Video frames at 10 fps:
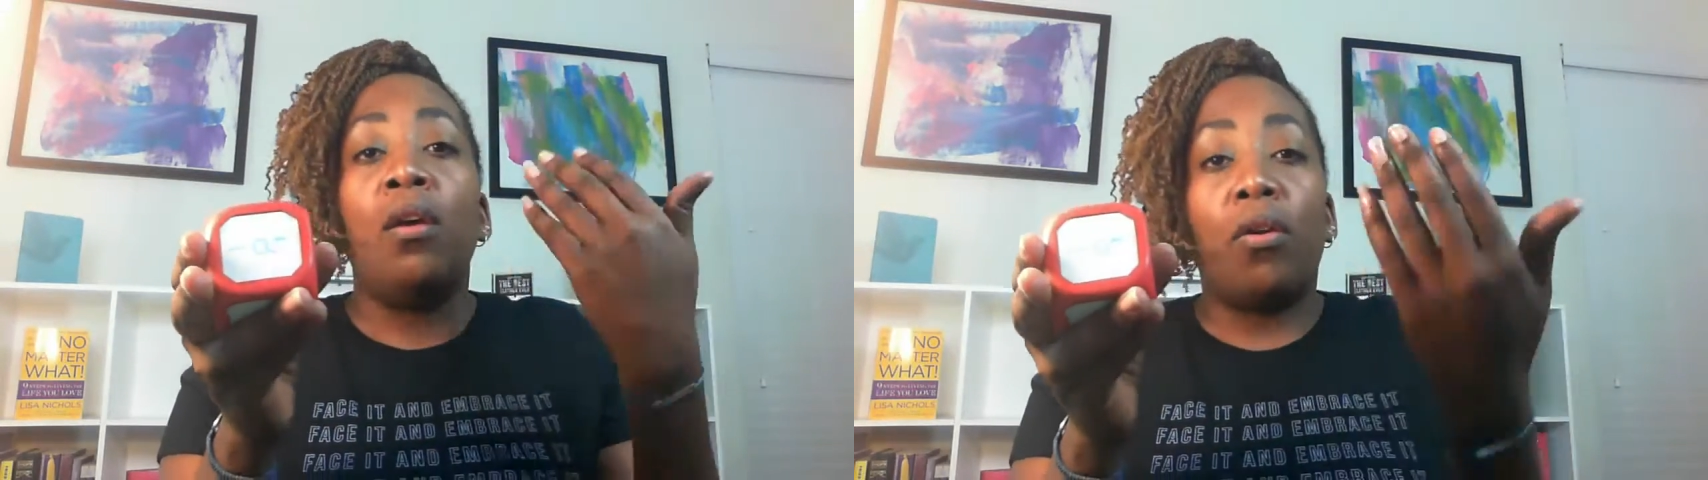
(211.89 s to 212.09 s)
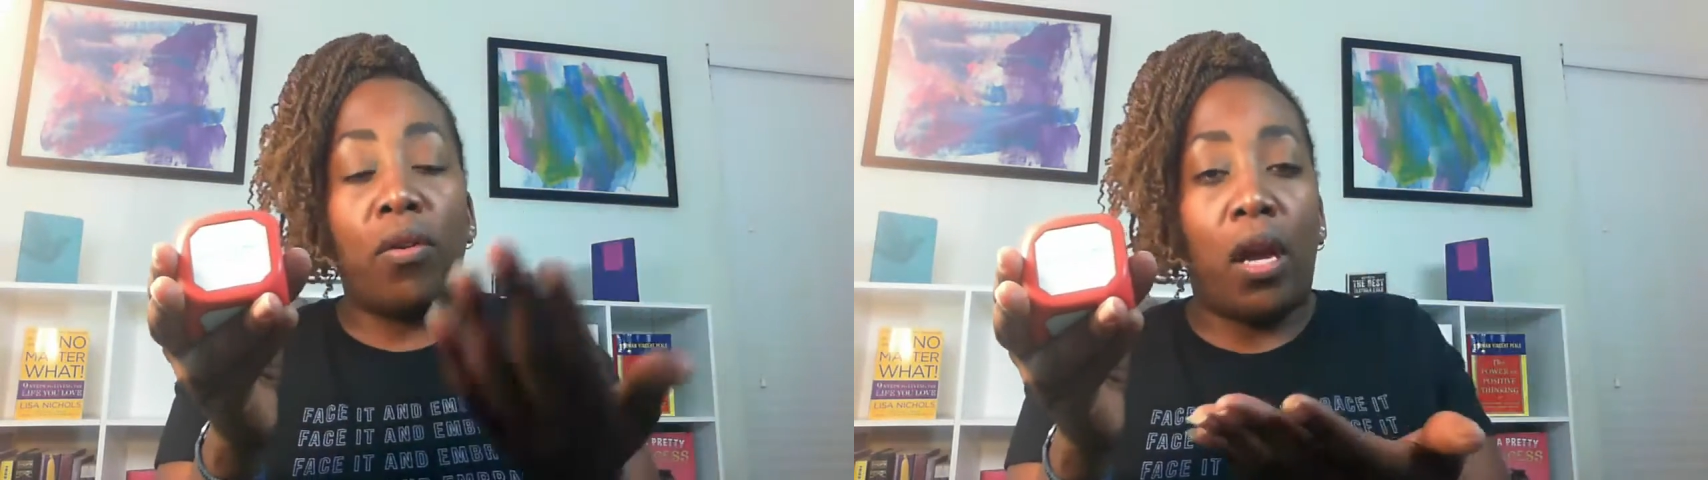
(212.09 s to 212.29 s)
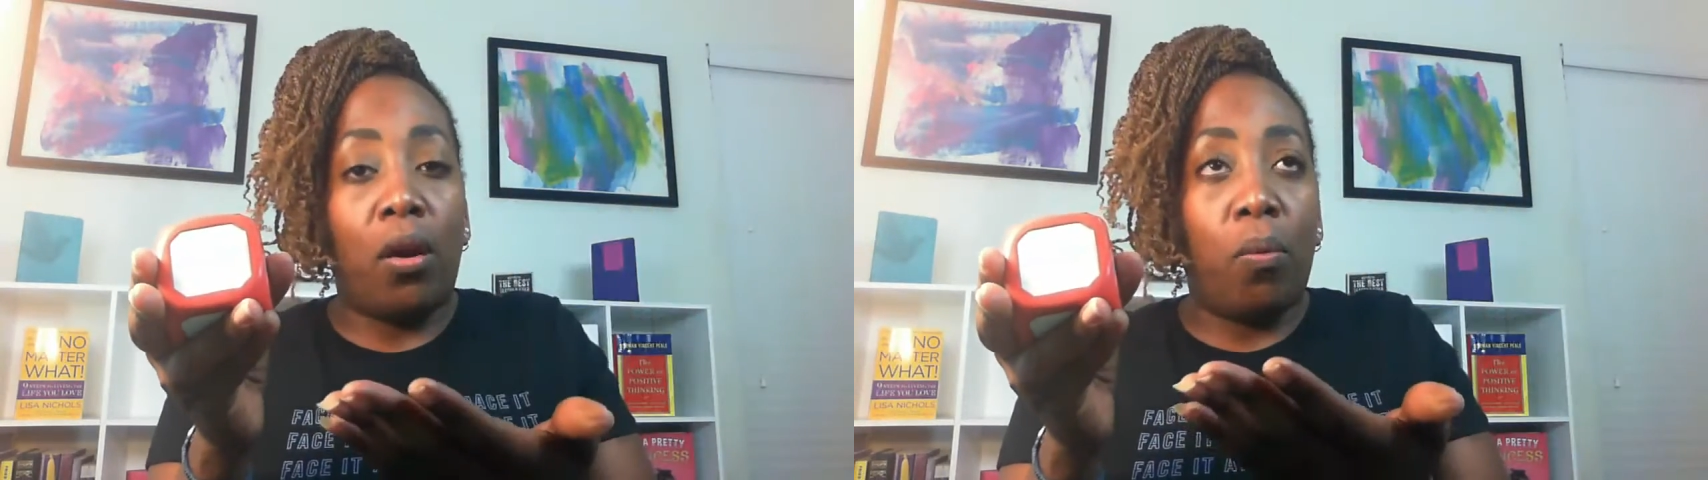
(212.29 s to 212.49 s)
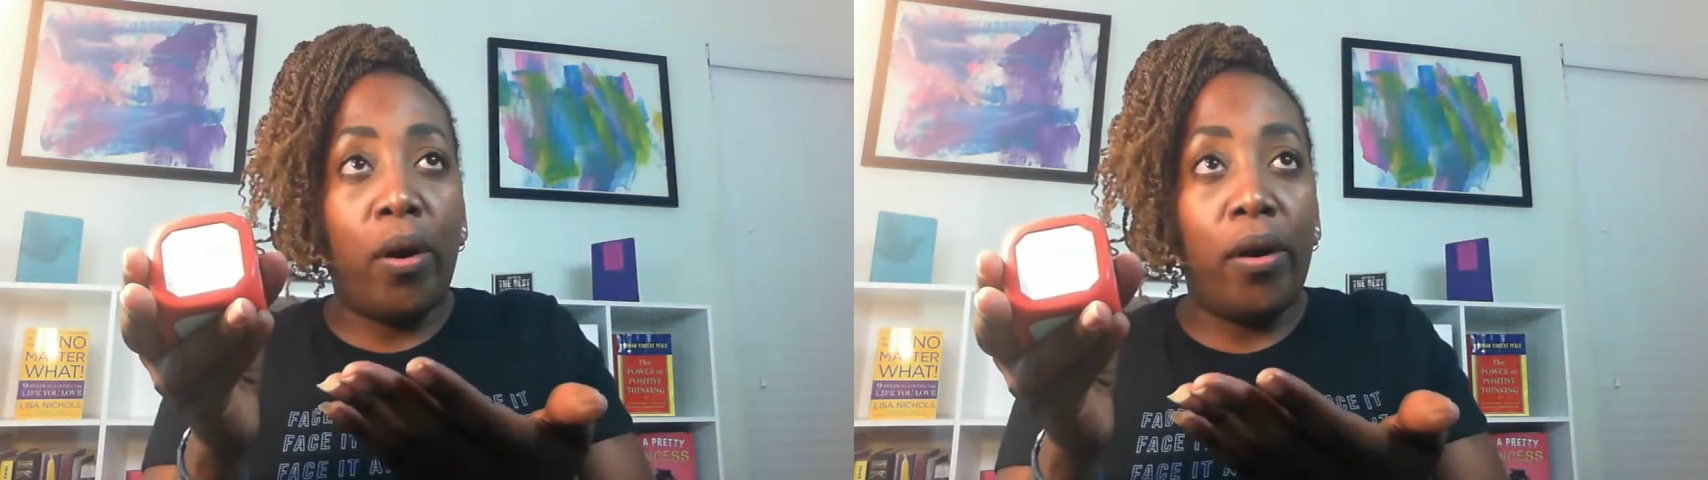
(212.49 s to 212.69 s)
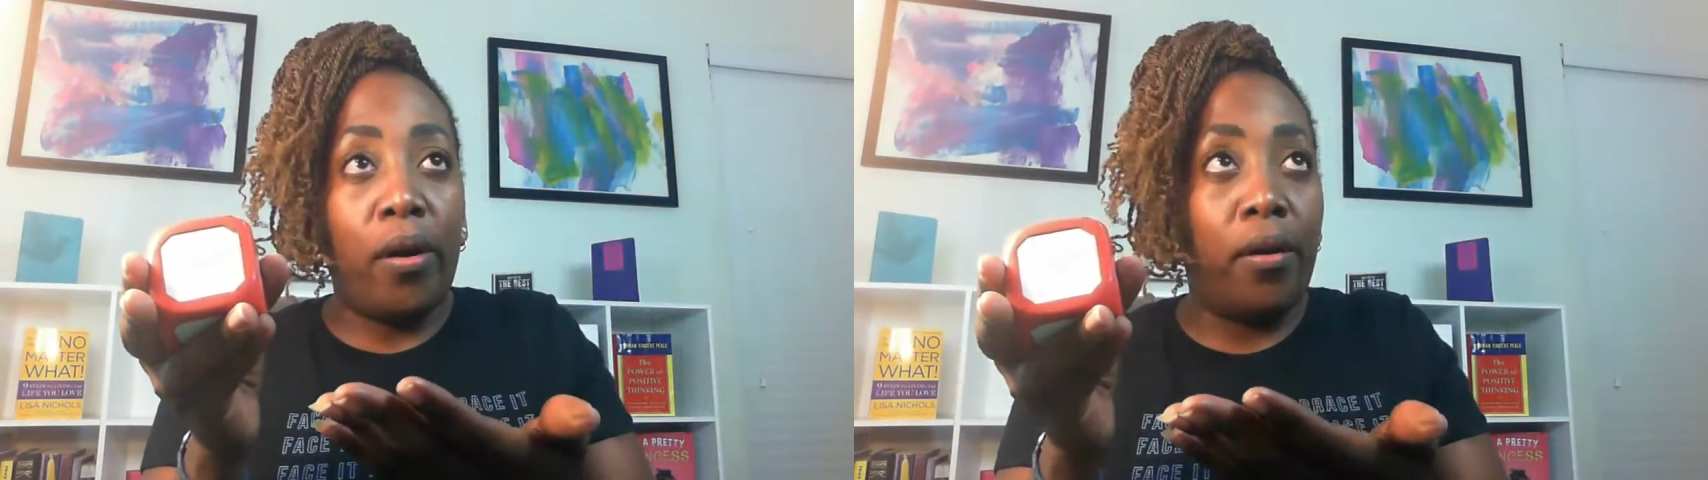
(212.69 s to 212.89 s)
create a
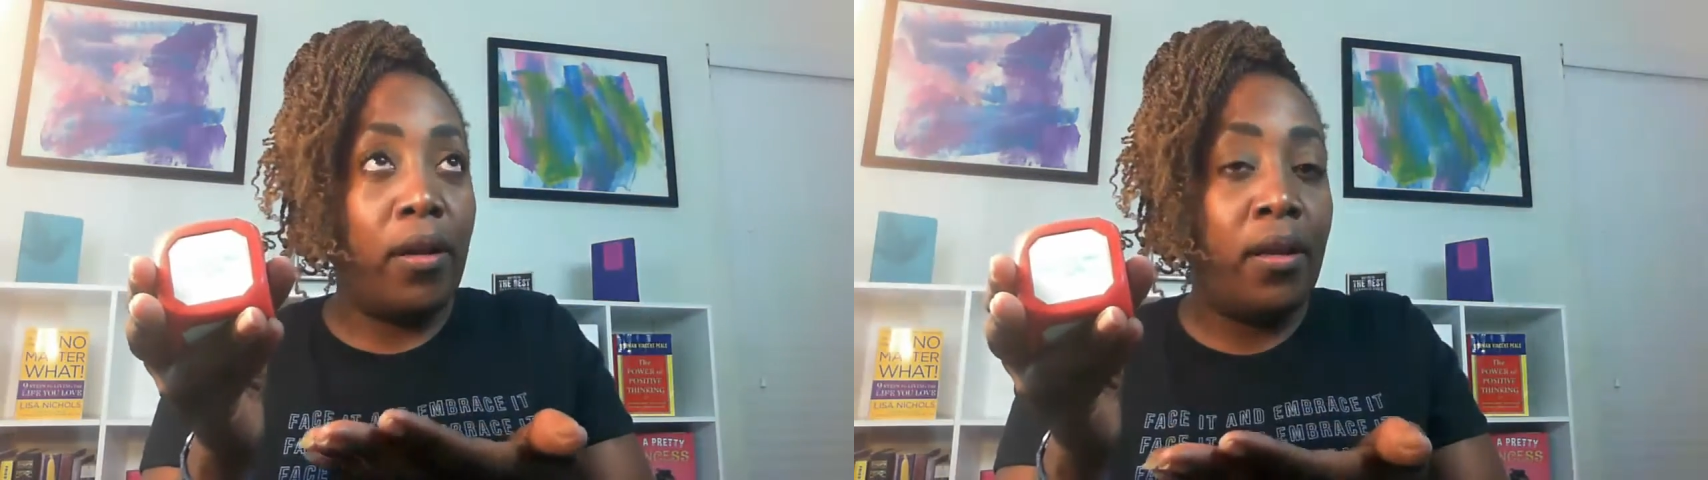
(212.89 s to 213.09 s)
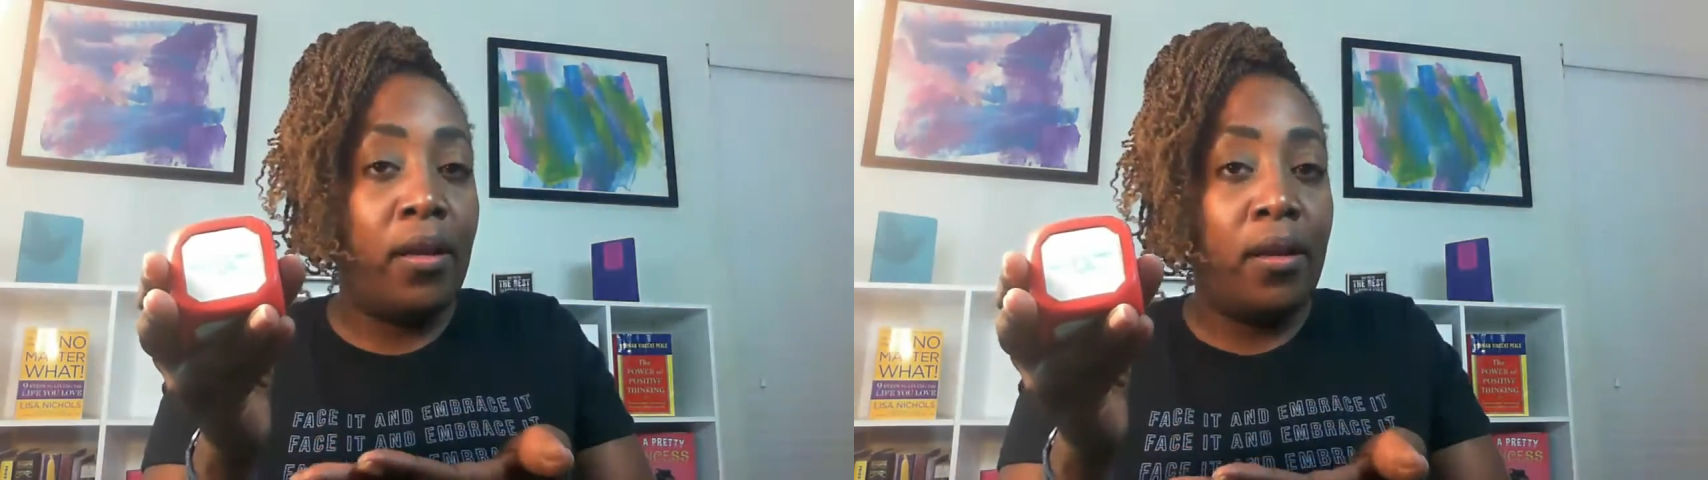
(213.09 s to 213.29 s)
word,